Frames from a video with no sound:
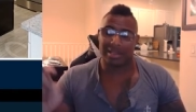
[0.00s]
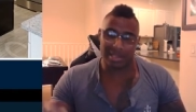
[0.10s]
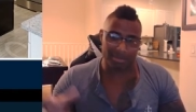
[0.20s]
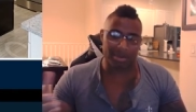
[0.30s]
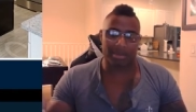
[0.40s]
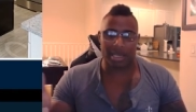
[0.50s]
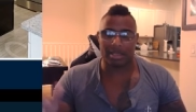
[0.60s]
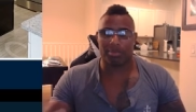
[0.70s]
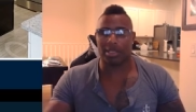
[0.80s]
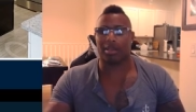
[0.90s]
then we
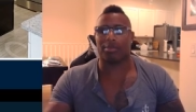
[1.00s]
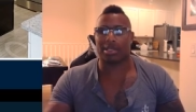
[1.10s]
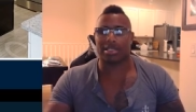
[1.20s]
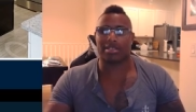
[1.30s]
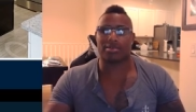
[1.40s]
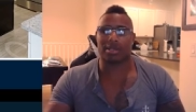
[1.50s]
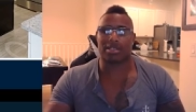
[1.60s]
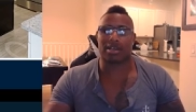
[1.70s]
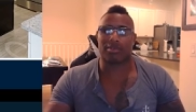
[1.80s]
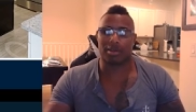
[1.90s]
might be into business because
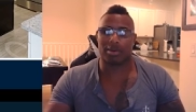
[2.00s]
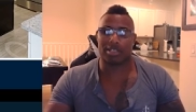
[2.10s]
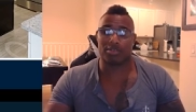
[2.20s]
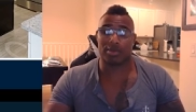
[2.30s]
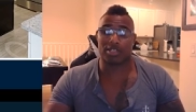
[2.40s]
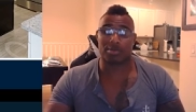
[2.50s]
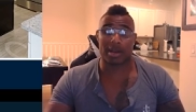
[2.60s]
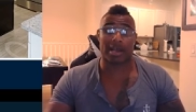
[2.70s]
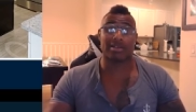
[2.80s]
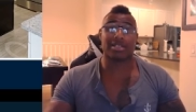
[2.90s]
I really want this to be a smart
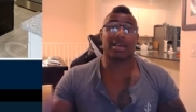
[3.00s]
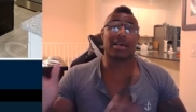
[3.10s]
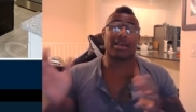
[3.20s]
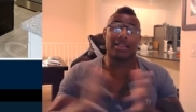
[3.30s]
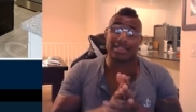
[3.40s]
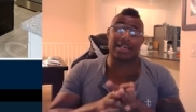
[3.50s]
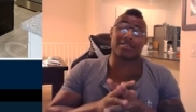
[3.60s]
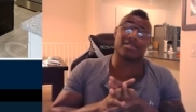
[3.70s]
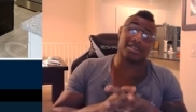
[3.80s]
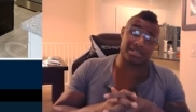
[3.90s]
house. This
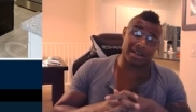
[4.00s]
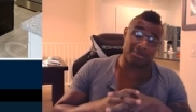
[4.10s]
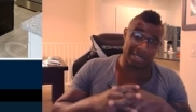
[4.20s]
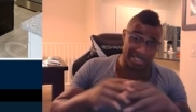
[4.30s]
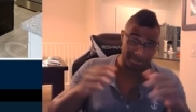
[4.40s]
house does come with